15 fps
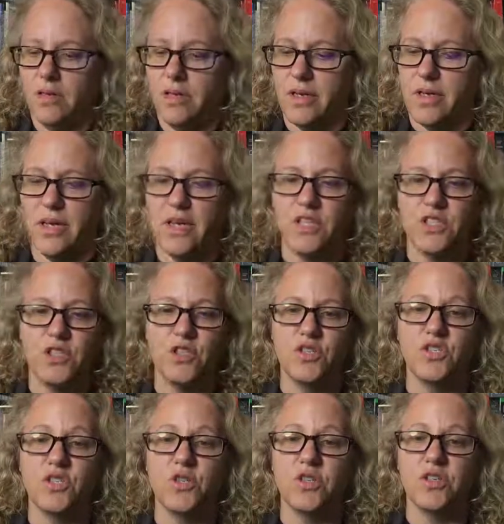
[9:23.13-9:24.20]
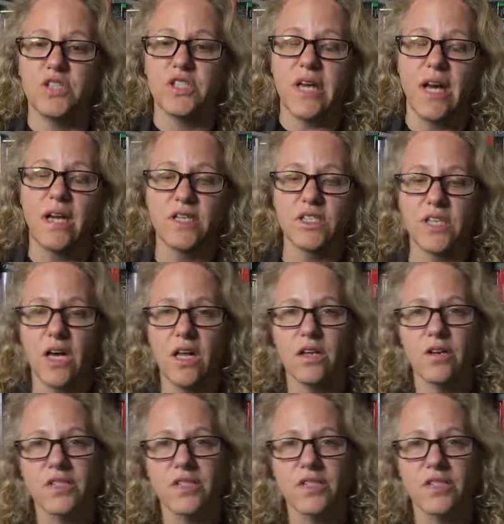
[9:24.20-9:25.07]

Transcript: And I search Google Scholar.